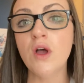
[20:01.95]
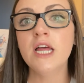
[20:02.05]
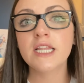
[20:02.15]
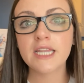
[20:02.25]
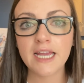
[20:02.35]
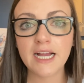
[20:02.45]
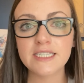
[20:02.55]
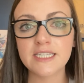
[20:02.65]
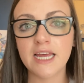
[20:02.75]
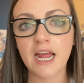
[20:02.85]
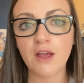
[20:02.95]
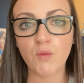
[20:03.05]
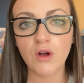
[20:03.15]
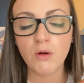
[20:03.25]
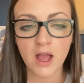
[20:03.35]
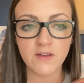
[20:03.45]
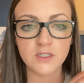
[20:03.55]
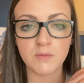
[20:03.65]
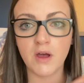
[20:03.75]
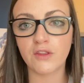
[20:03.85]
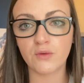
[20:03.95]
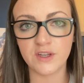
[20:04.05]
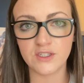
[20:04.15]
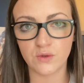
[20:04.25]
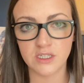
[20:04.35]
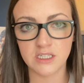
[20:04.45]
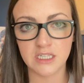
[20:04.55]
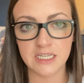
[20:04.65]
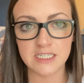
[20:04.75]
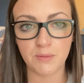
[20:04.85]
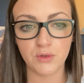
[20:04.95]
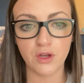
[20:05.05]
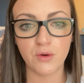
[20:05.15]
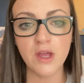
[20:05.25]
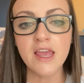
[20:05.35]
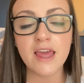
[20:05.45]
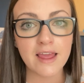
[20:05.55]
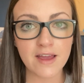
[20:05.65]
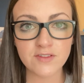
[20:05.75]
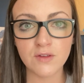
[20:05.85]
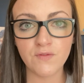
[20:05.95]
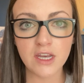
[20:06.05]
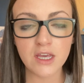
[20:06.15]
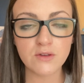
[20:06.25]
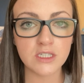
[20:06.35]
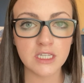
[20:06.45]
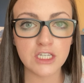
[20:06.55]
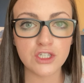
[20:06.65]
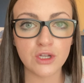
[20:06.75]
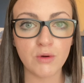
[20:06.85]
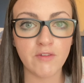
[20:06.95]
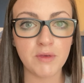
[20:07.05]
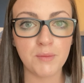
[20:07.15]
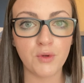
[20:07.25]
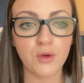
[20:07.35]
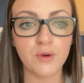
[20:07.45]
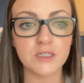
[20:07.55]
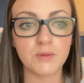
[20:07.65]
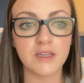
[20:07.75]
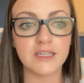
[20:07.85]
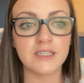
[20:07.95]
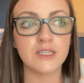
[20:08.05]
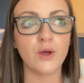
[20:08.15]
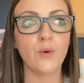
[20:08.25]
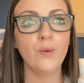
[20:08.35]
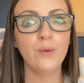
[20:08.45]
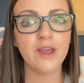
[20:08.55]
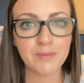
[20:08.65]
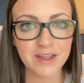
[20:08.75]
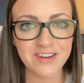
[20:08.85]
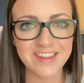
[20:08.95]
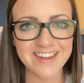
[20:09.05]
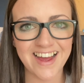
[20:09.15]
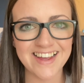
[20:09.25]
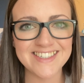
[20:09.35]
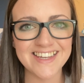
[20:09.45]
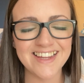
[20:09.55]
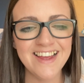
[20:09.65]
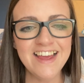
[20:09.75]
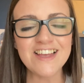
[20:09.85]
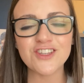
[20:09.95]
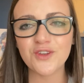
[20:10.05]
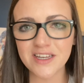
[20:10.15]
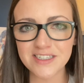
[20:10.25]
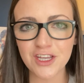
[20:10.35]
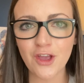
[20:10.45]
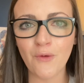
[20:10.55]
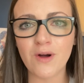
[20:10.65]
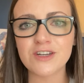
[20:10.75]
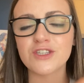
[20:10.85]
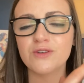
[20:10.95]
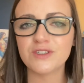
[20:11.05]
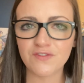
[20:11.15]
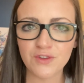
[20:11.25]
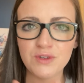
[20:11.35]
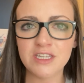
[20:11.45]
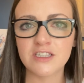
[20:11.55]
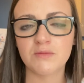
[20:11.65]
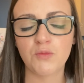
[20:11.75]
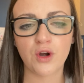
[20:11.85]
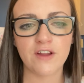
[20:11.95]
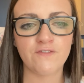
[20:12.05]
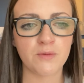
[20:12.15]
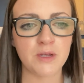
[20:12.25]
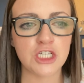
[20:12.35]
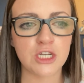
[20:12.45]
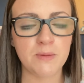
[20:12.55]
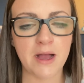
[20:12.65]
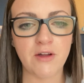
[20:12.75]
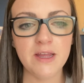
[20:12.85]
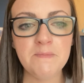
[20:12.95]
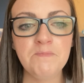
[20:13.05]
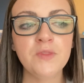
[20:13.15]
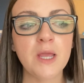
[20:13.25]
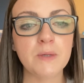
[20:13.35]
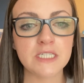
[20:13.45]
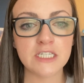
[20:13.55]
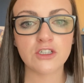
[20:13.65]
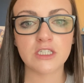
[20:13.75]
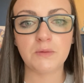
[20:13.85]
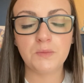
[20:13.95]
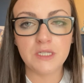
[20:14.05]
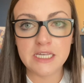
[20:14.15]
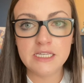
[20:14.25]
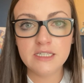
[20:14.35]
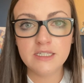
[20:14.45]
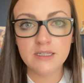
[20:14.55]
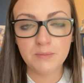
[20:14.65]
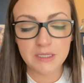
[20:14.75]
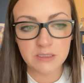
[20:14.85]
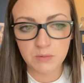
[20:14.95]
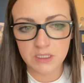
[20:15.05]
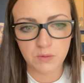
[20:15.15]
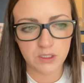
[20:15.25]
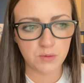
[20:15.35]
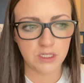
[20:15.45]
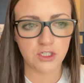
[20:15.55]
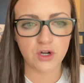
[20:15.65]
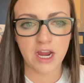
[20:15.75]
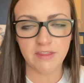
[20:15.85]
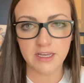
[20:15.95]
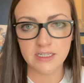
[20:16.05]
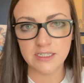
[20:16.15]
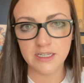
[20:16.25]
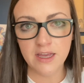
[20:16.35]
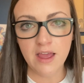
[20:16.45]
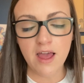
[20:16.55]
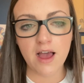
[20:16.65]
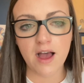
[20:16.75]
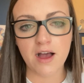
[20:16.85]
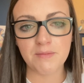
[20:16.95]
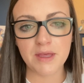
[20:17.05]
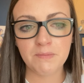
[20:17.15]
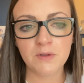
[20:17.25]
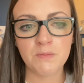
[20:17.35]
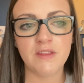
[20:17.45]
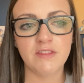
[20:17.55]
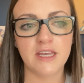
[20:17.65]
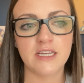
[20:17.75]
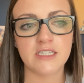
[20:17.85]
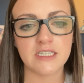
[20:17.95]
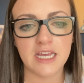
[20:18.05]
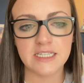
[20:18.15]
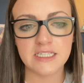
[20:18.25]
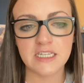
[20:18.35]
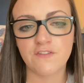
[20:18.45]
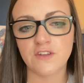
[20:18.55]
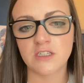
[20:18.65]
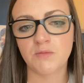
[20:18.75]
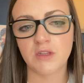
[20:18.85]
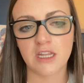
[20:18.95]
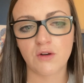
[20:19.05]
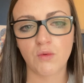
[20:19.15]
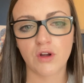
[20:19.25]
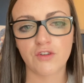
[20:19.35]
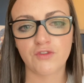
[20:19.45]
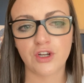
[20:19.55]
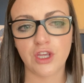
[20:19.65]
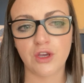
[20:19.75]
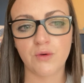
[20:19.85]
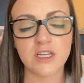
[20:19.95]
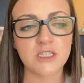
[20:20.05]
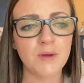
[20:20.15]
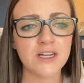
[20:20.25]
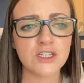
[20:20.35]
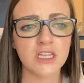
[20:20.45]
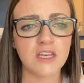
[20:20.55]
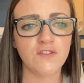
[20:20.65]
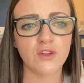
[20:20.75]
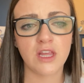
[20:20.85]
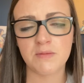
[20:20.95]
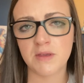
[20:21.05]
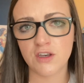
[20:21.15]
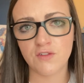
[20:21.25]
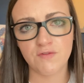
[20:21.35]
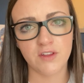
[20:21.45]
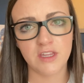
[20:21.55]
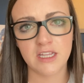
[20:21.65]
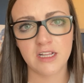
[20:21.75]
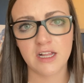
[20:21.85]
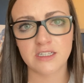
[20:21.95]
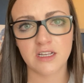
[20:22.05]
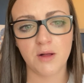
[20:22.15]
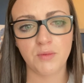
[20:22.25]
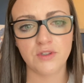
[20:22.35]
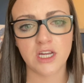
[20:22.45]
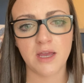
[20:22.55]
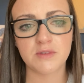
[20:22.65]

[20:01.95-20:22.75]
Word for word: Like I said, I will have some other resources linked down below, and I have some videos linked too of people who explain this way better than I did. So you guys can go watch those if you need some more information about it. But seriously, please, please, please, please, please try this. Um, implement this and see if it's something that'll work for you, especially if you're like me and you failed the NCLEX a couple of times.